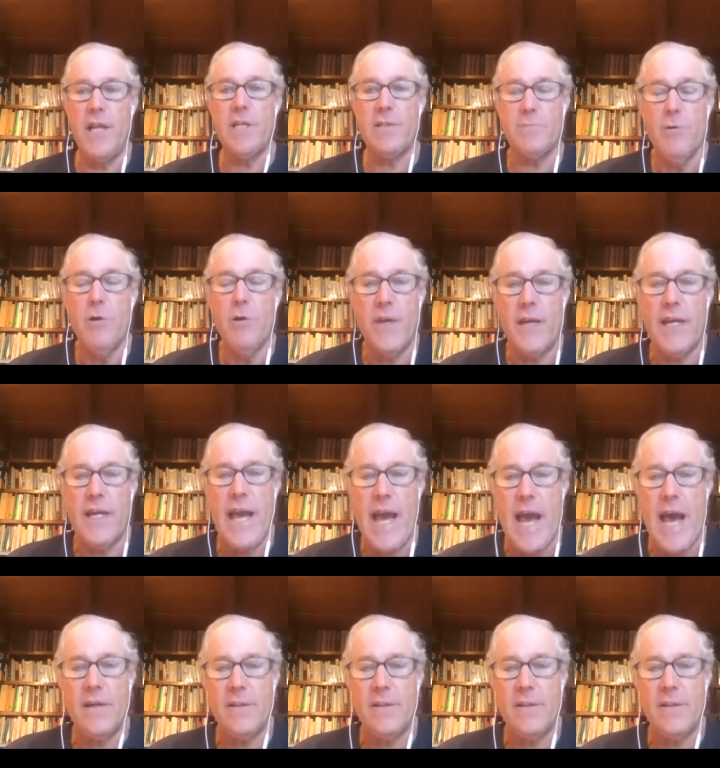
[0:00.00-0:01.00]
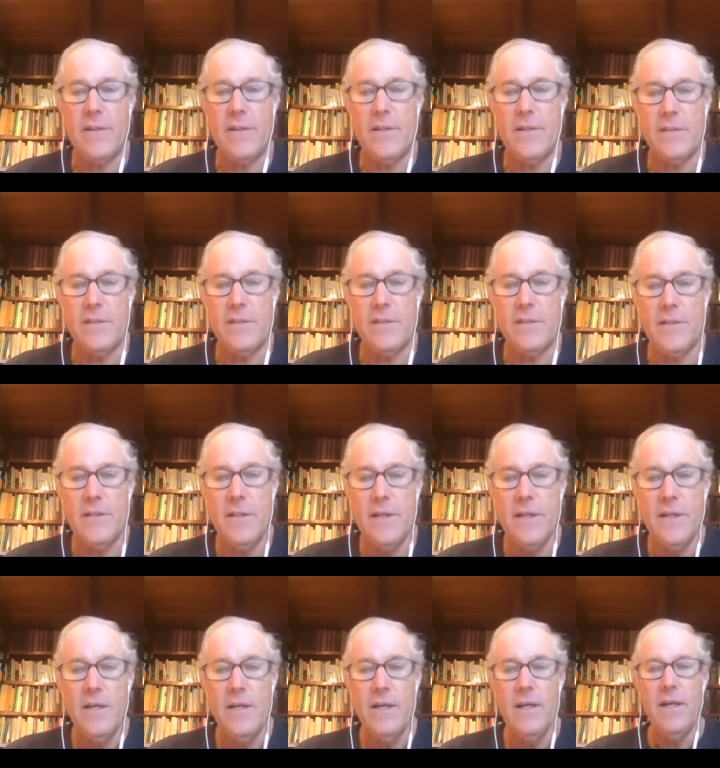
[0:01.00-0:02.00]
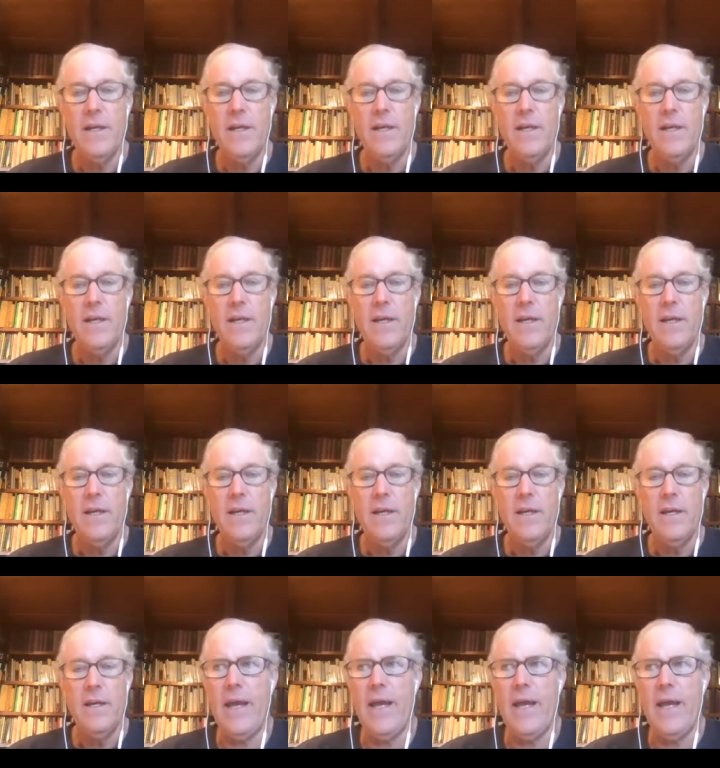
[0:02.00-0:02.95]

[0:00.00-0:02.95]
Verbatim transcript: is moving cows uh,